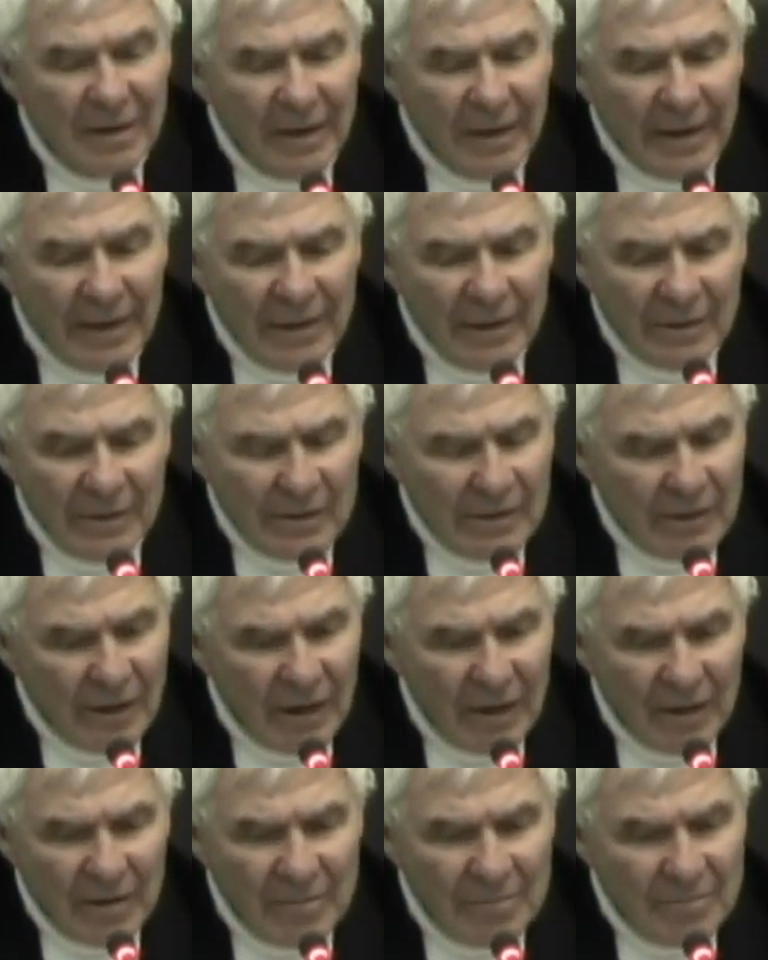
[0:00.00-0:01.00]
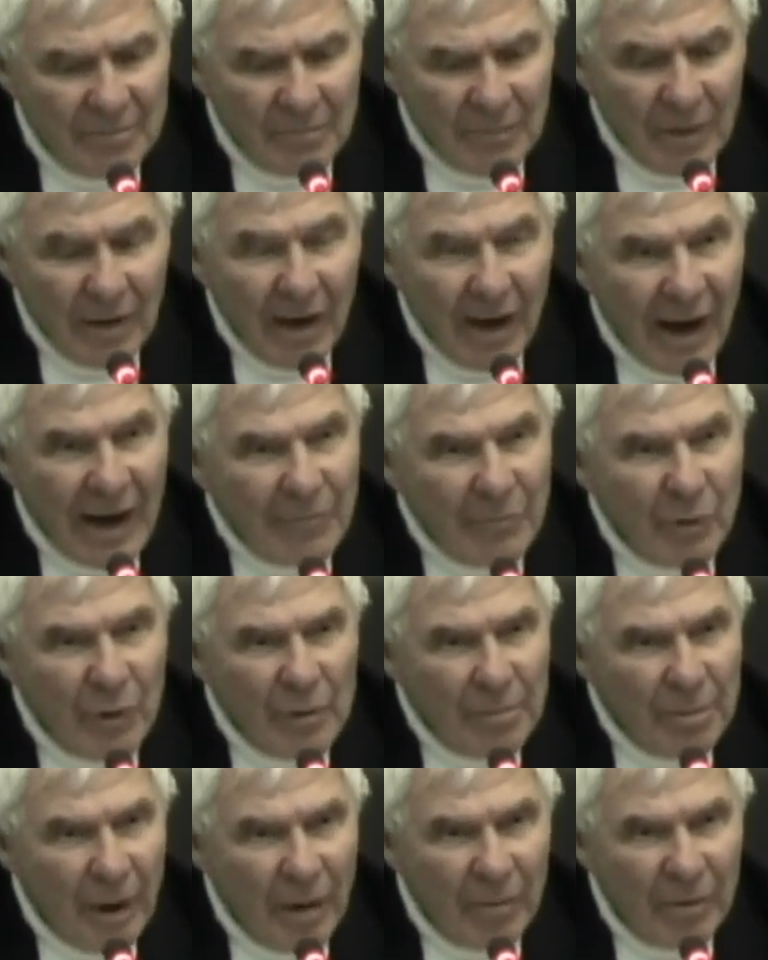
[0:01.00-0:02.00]
And uh, I'm a
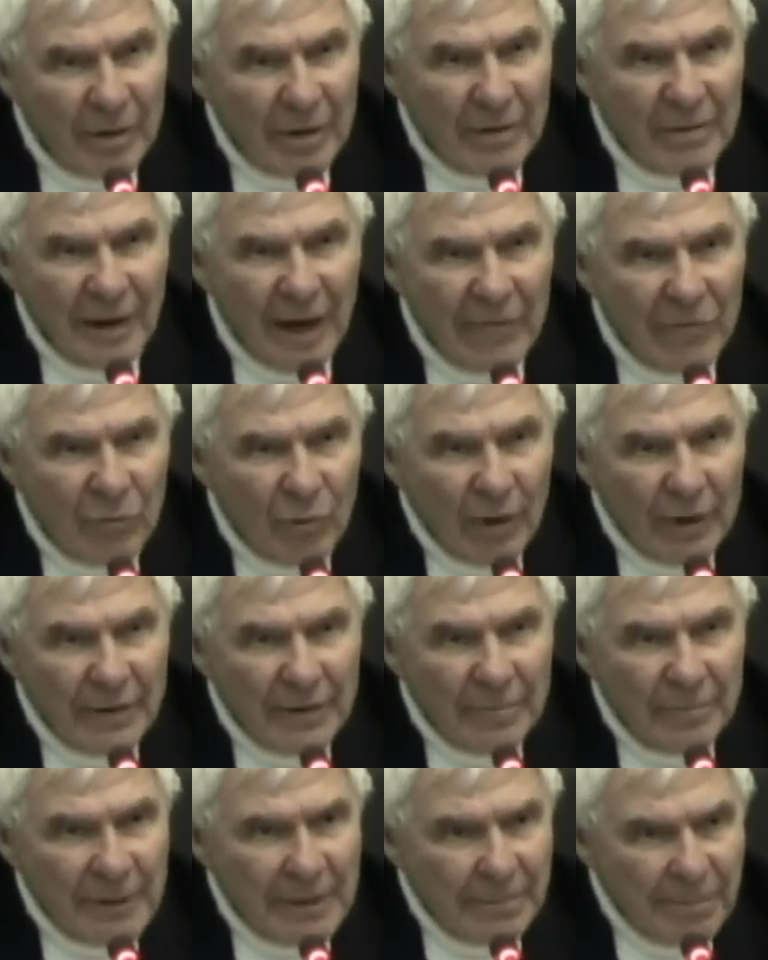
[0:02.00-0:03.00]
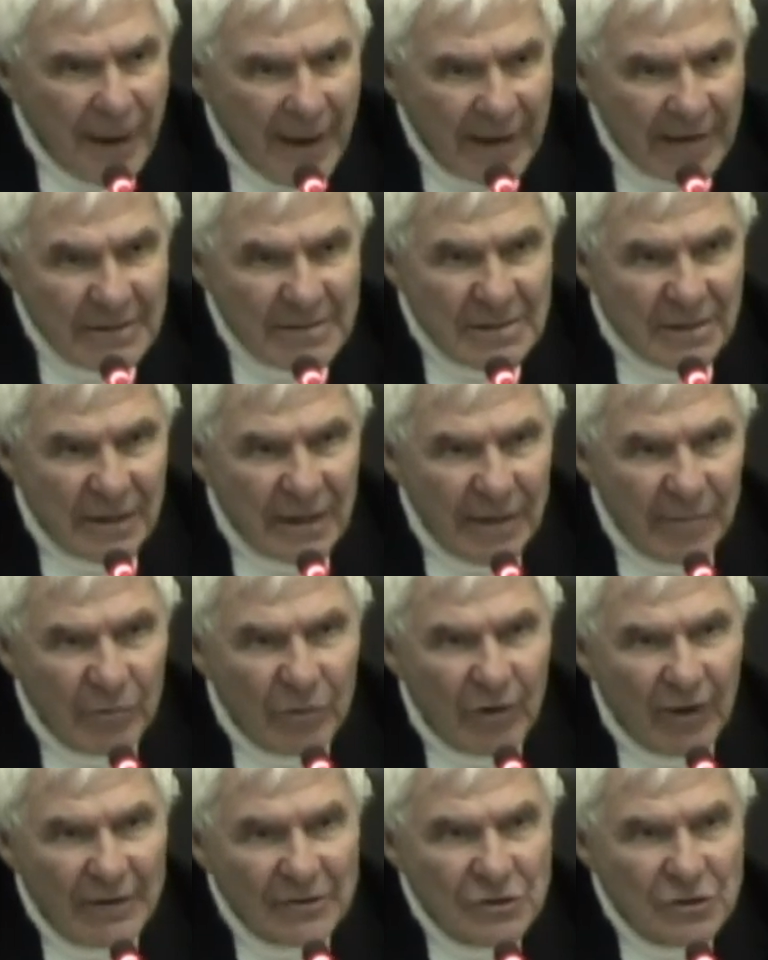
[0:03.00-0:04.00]
Republican. I have a right to be. Pattye's a
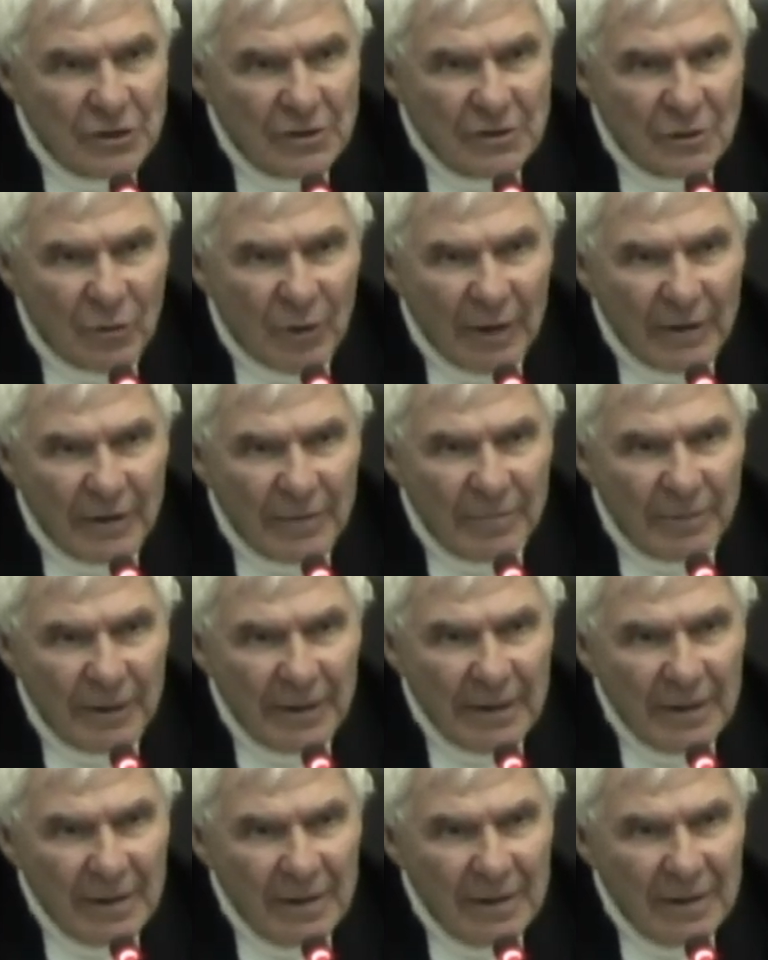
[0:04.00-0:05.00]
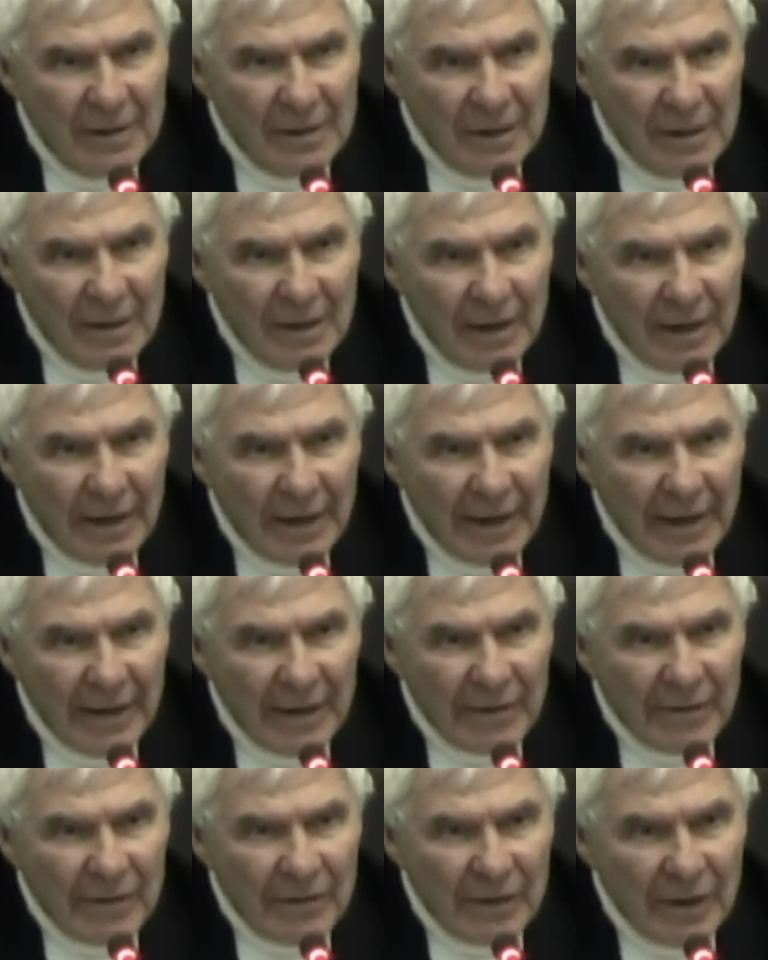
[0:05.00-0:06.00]
Democrat. She has a right to be.
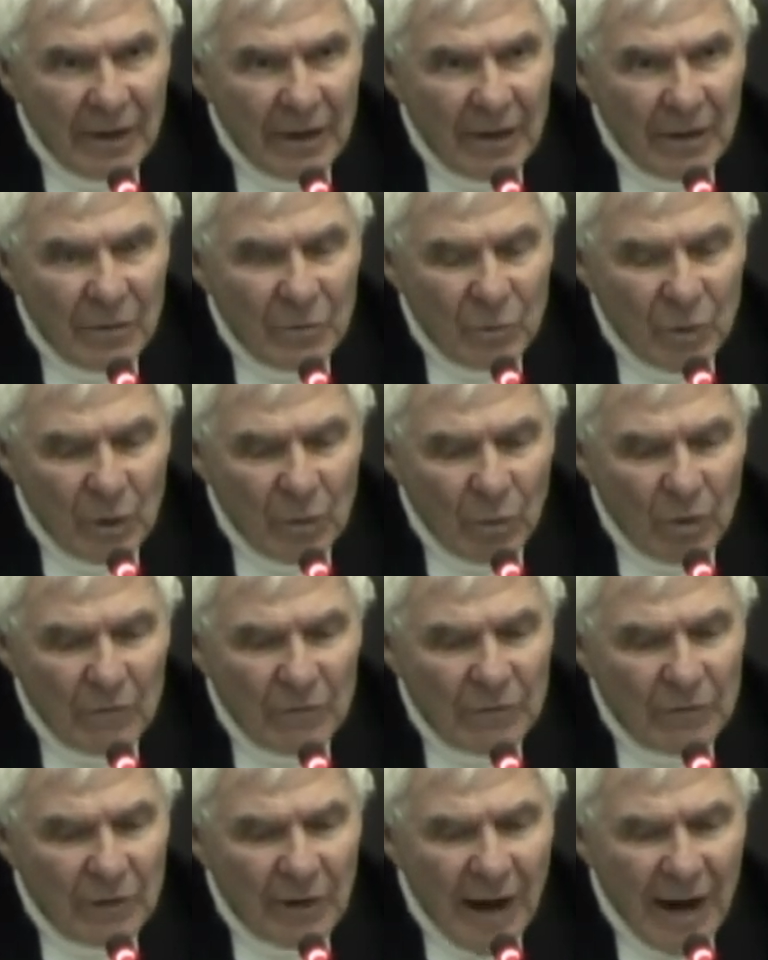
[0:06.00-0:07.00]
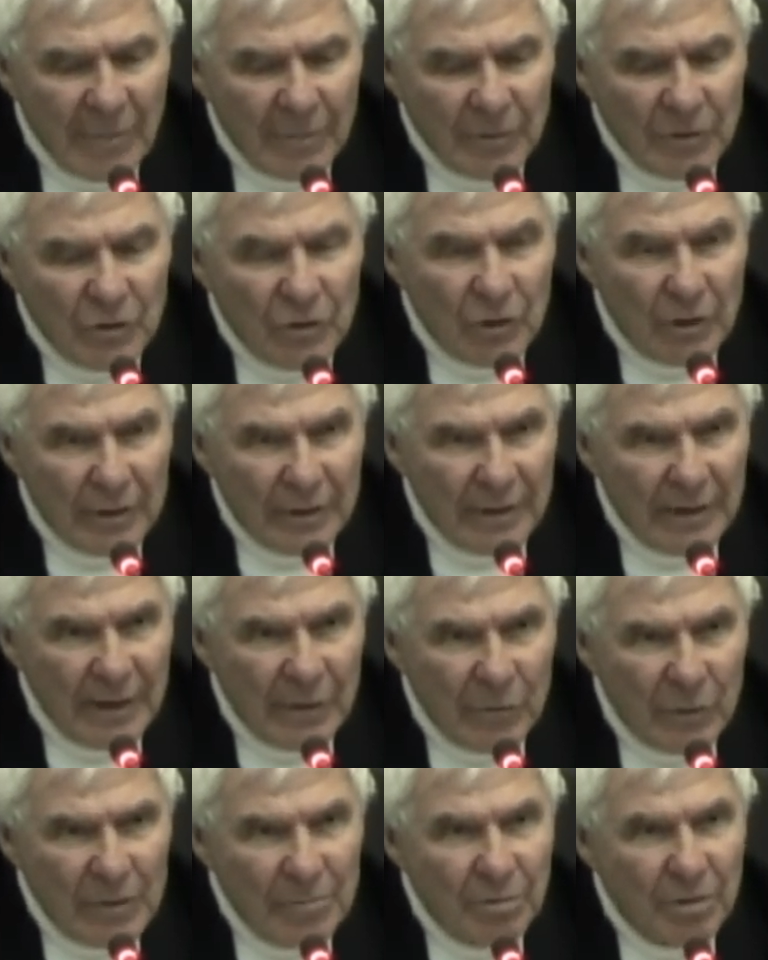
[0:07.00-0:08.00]
And uh, we work for the common good. And
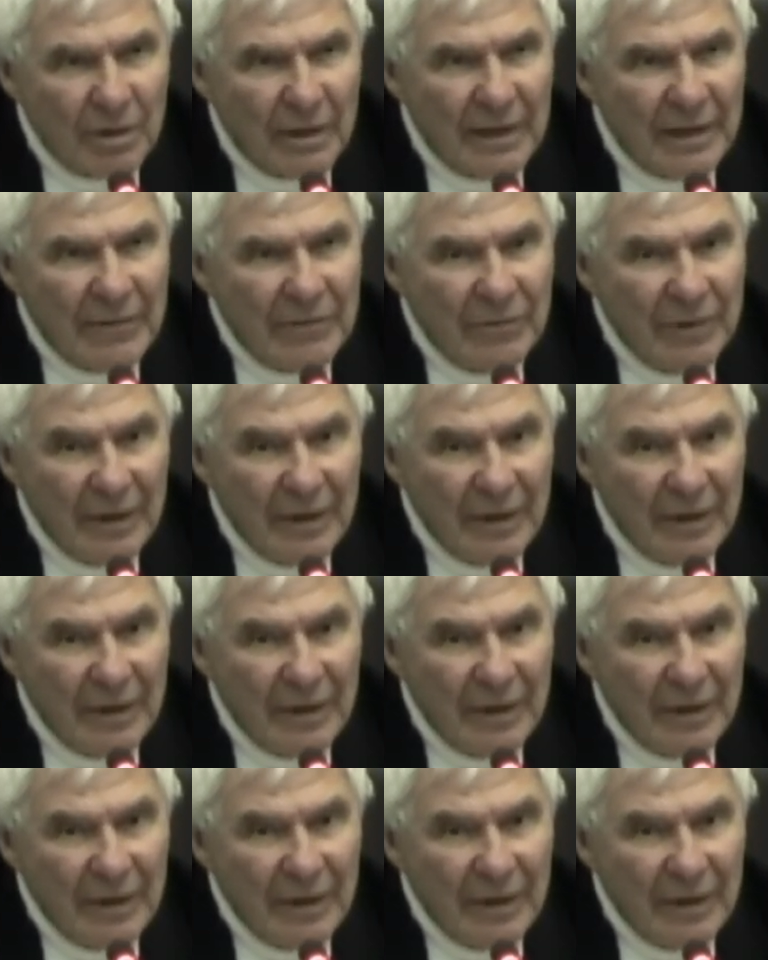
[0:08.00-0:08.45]
we believe